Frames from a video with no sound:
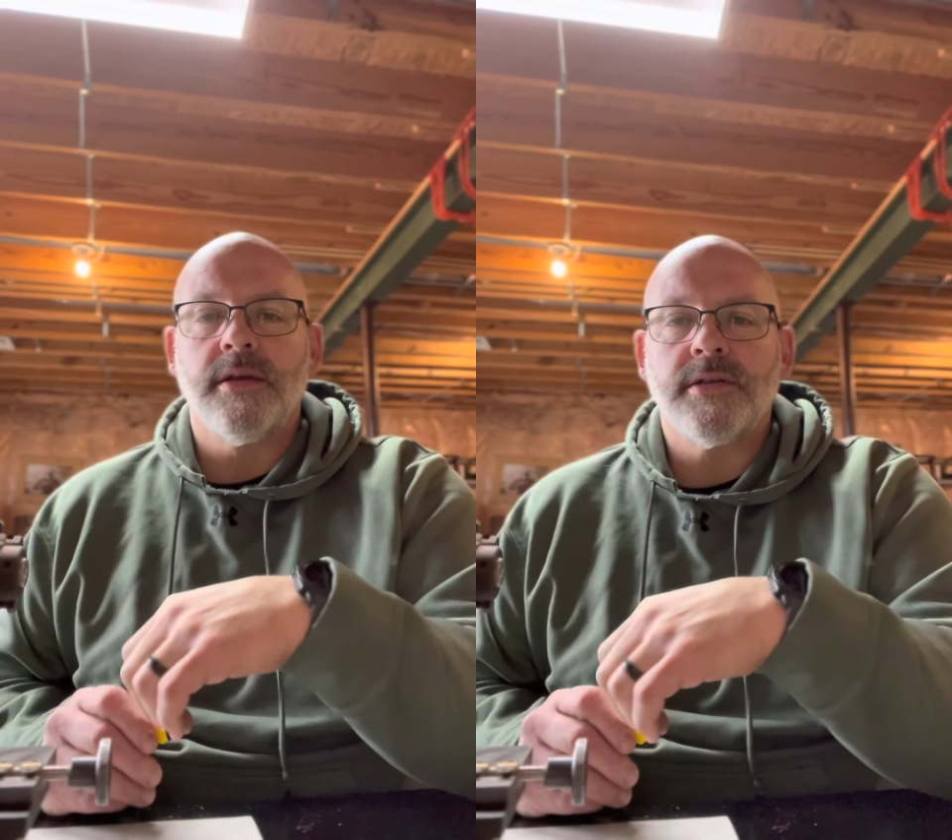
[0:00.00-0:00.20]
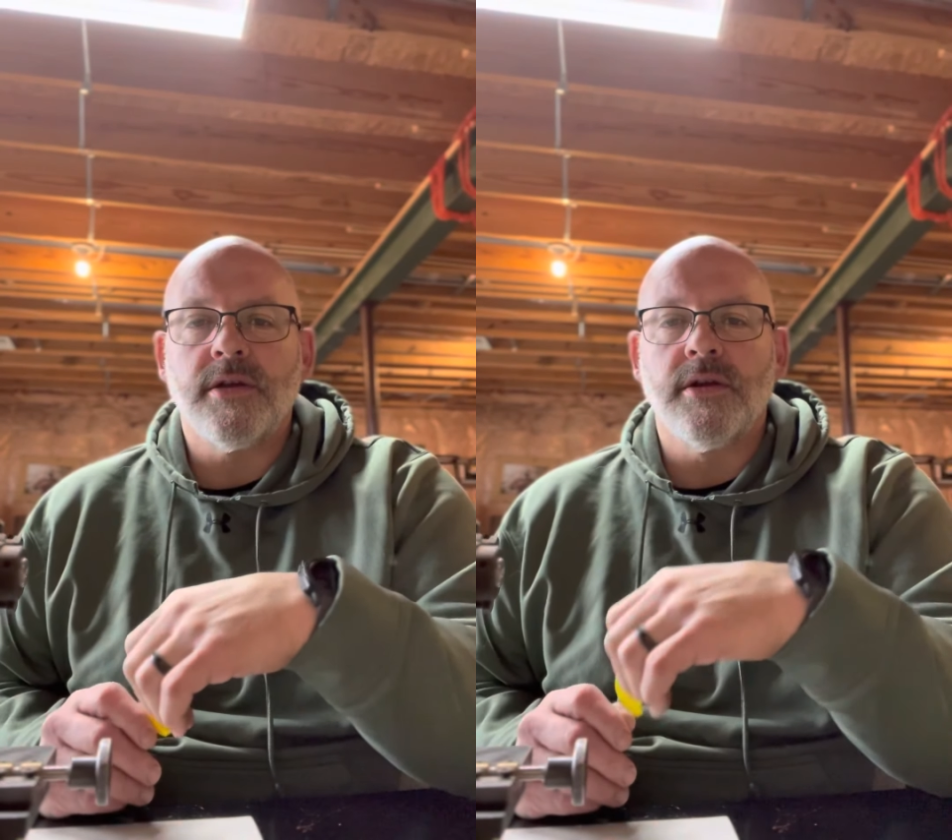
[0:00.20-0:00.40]

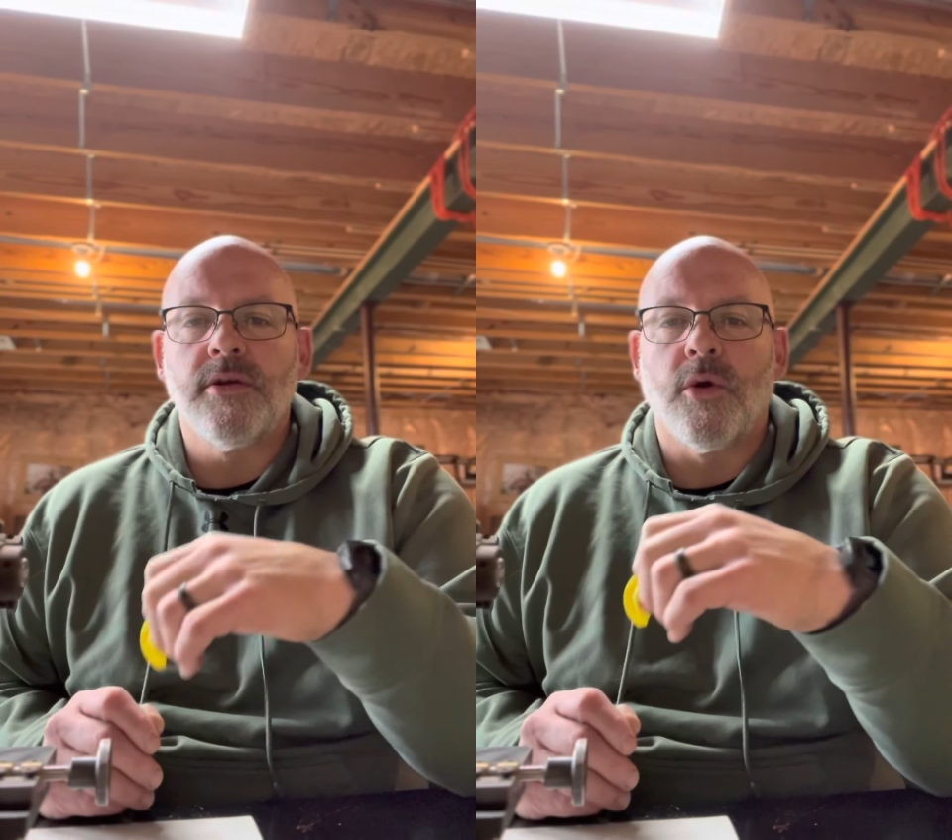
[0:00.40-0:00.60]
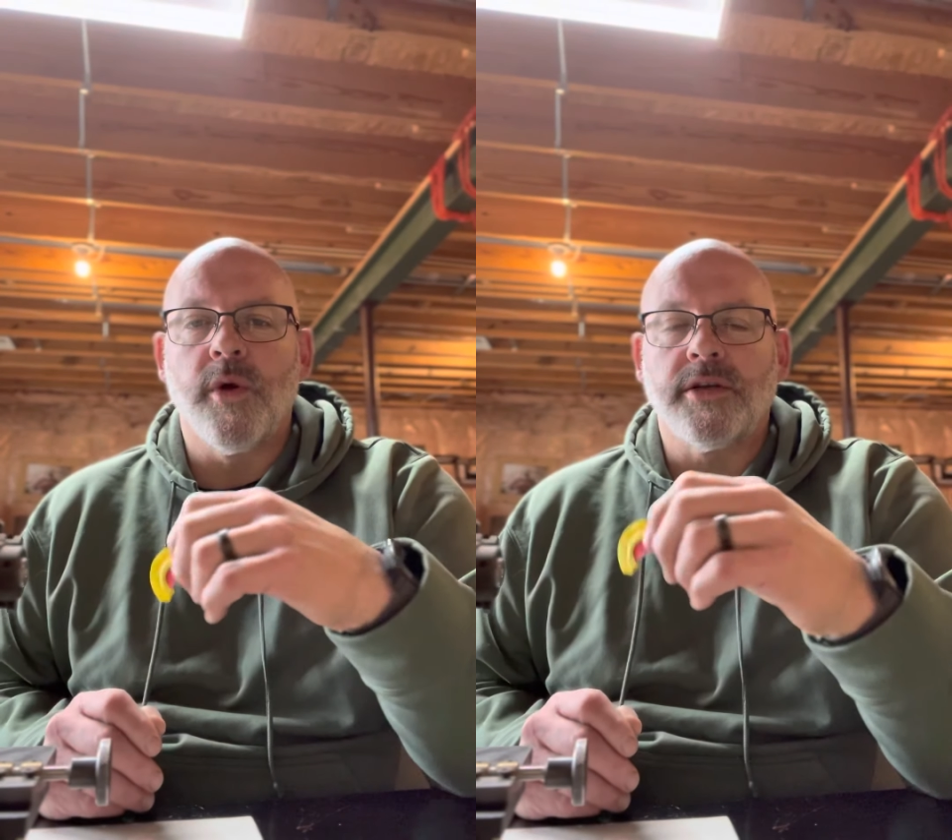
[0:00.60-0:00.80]
It's going to
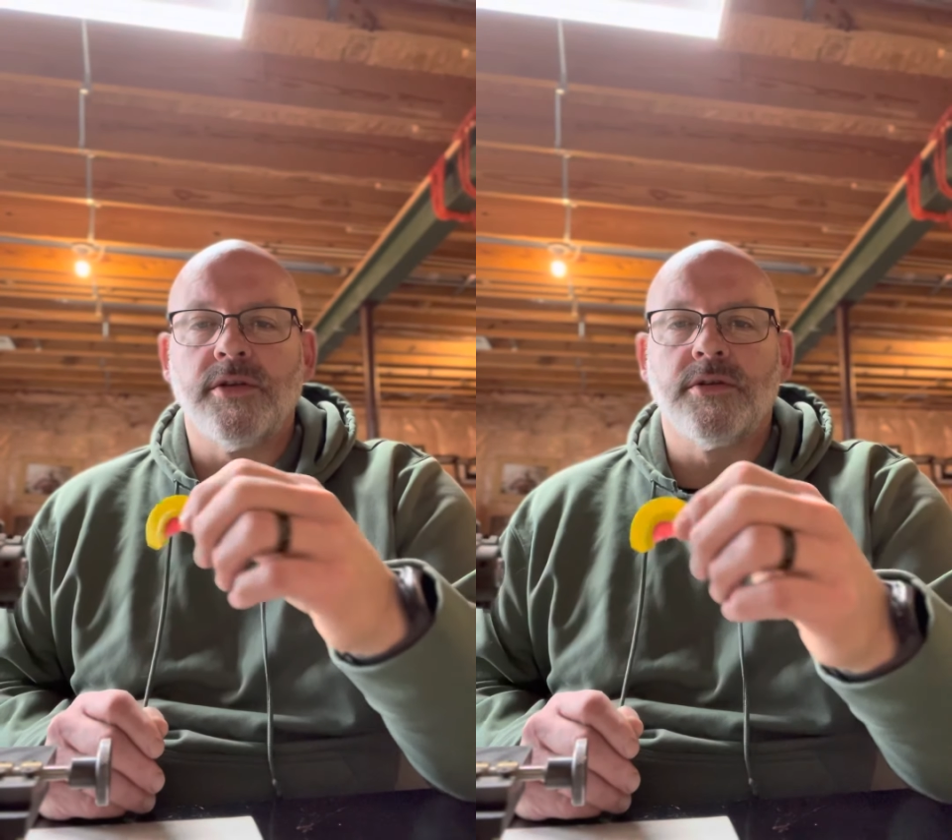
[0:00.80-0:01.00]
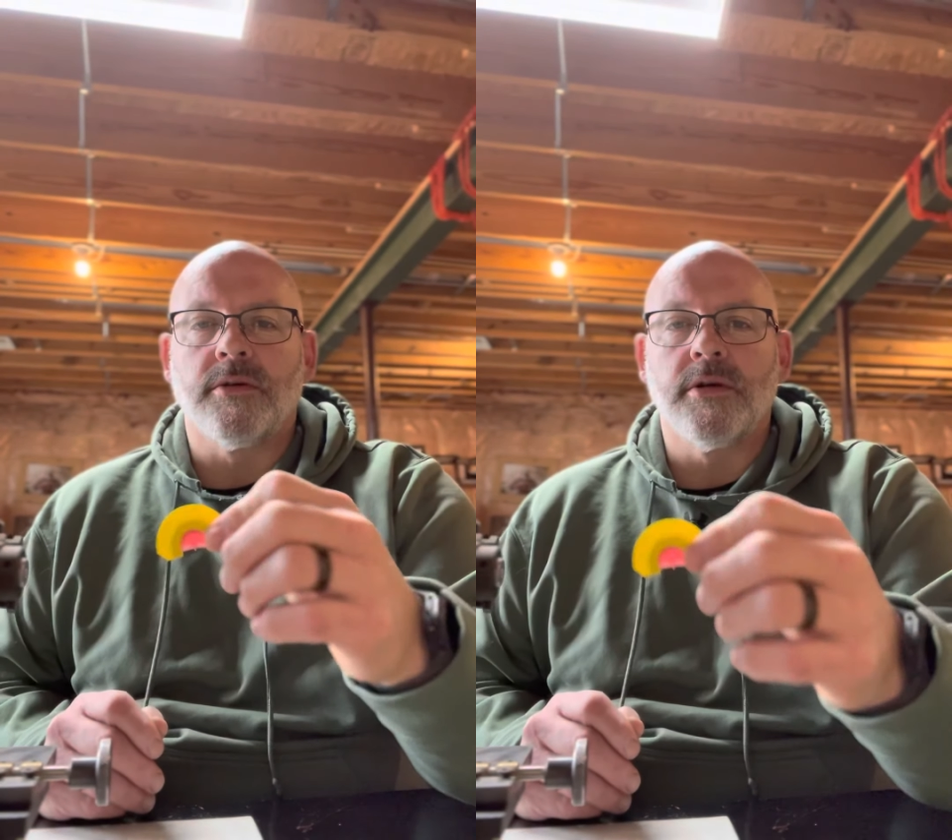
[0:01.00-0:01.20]
do a quick
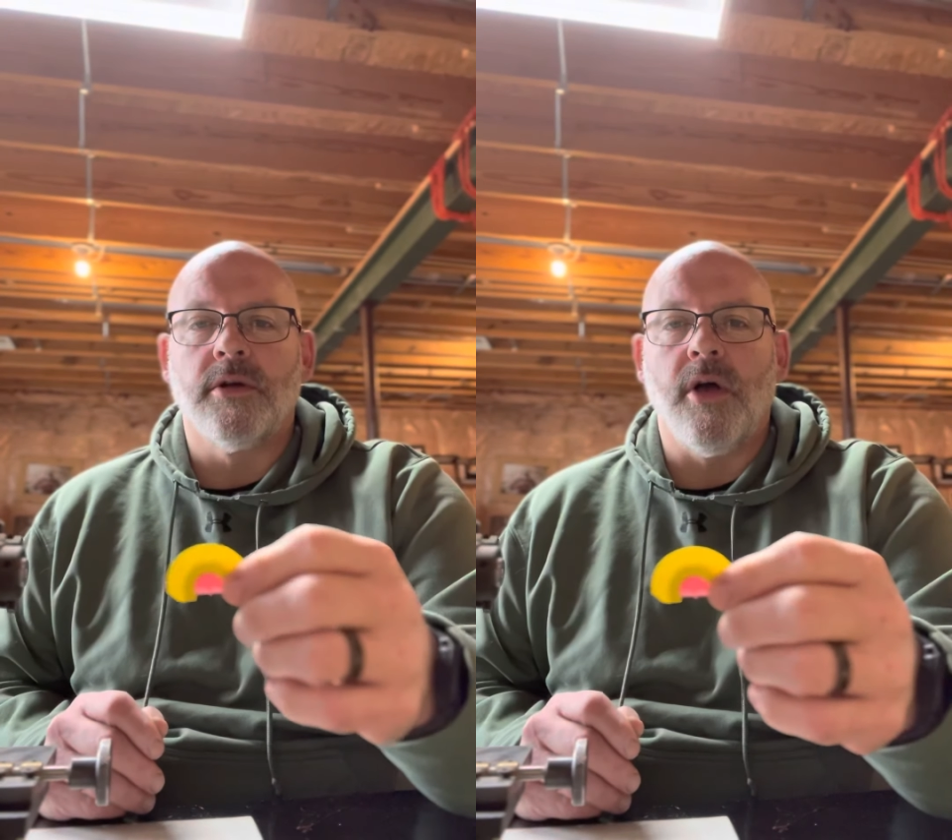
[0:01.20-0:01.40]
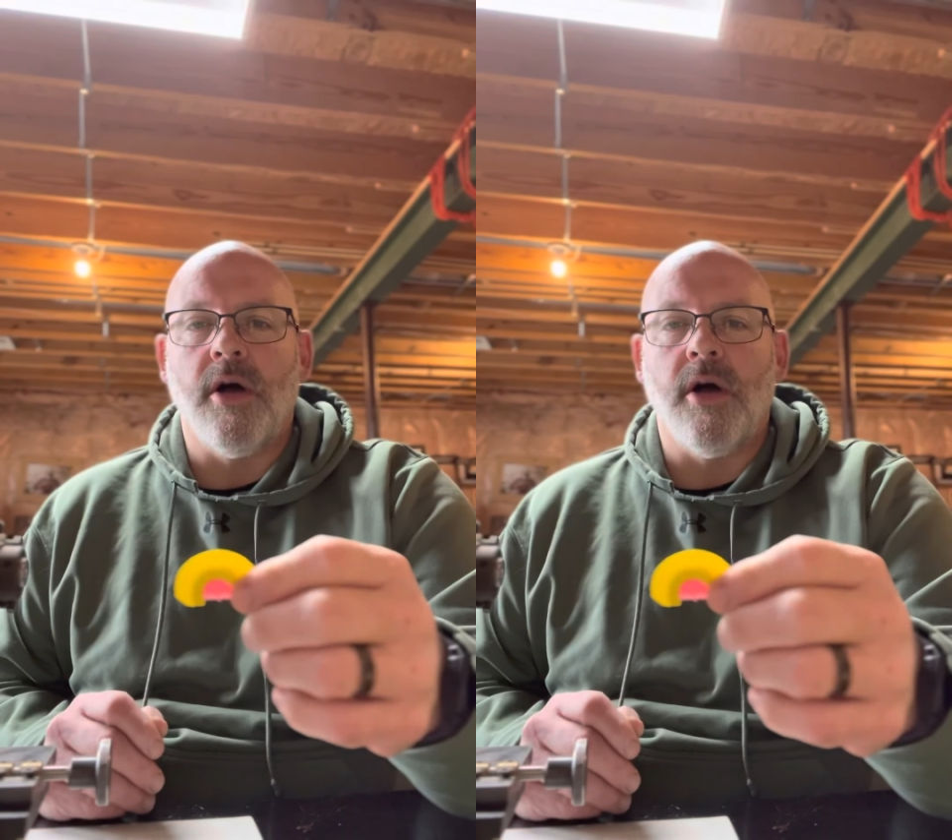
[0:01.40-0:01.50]
tutorial